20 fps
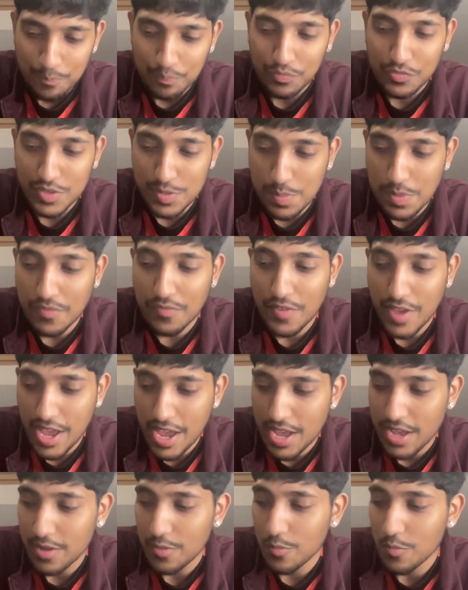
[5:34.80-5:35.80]
to be
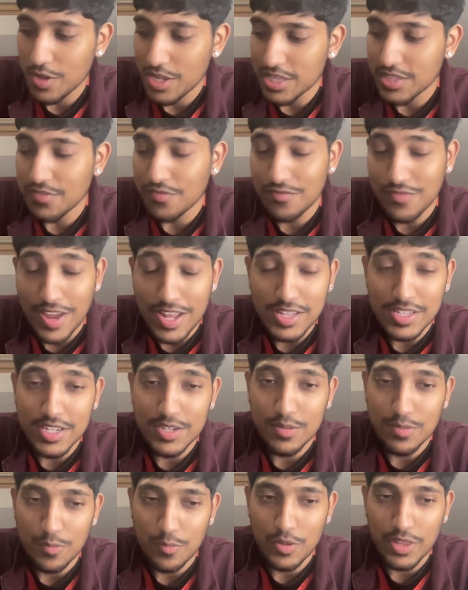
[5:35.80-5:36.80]
fair, we
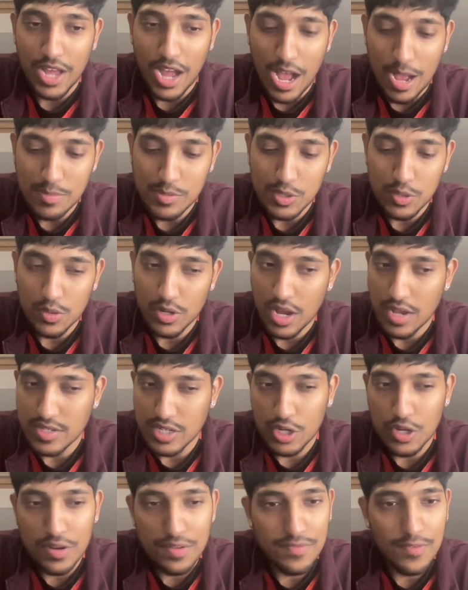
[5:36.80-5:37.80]
defended without absolute lies. I
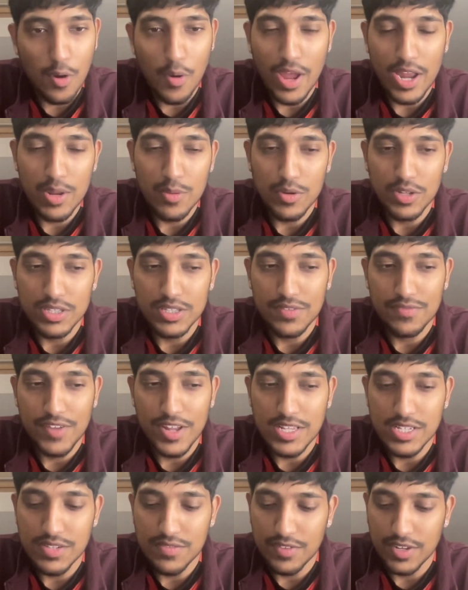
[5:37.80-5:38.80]
couldn't fault anyone
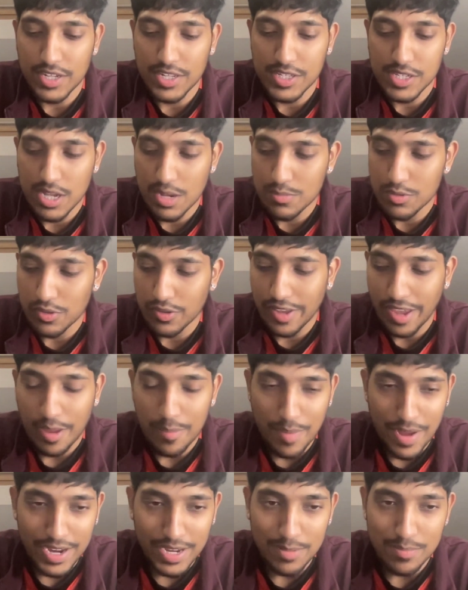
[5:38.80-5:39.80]
defensively in terms of getting
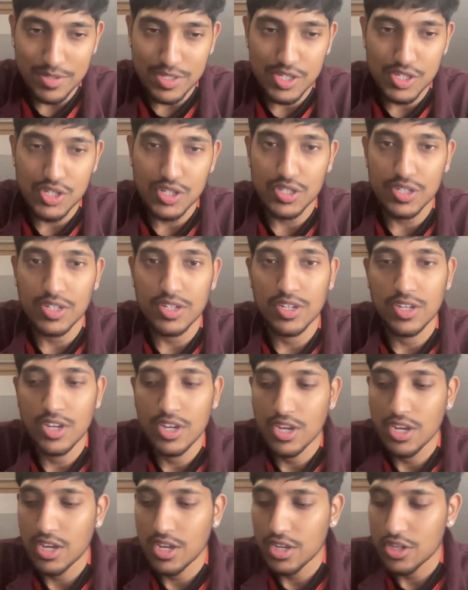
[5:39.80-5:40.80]
back in position,
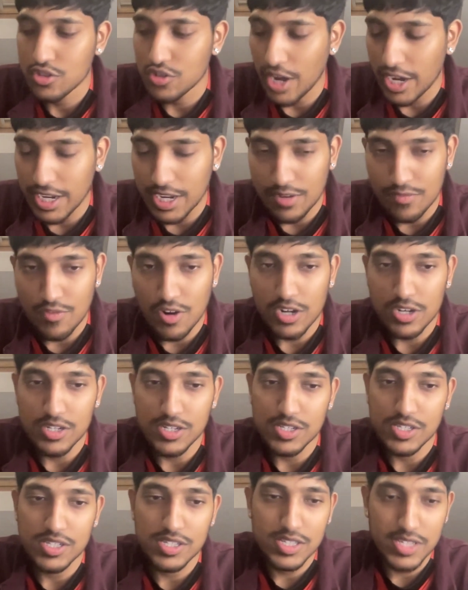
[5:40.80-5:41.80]
tracking
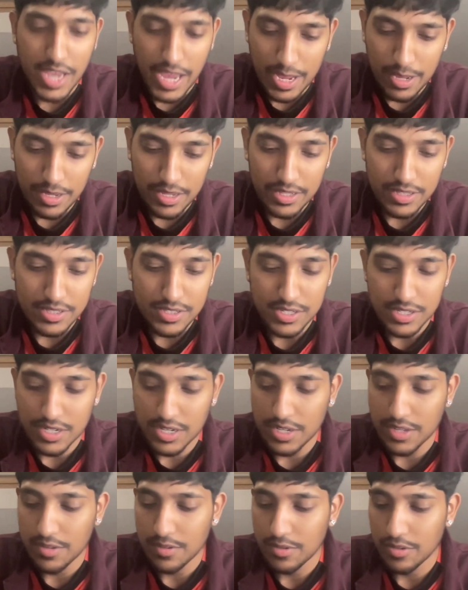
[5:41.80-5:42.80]
runners, getting
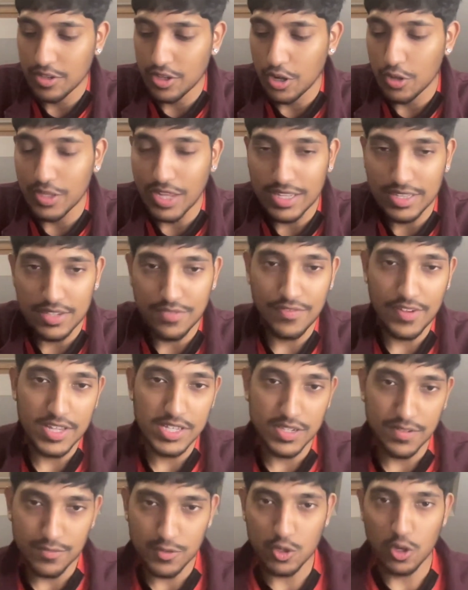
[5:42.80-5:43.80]
into that
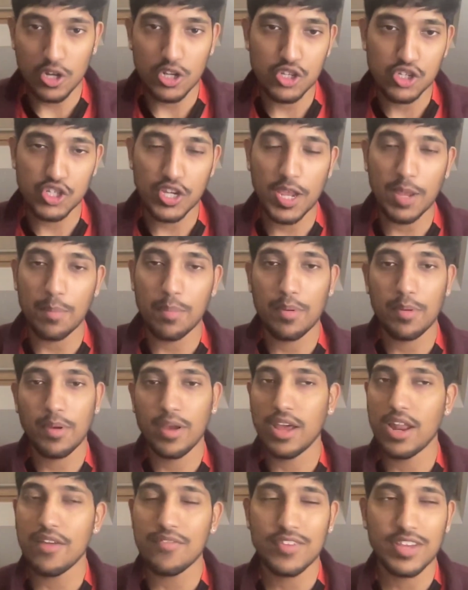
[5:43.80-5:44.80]
defensive solid shape.
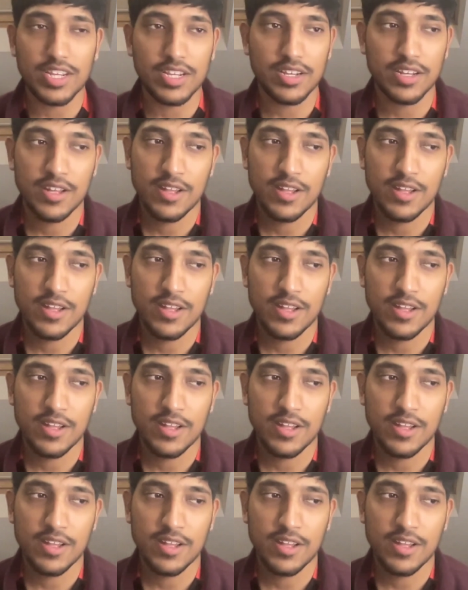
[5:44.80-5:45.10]
And I think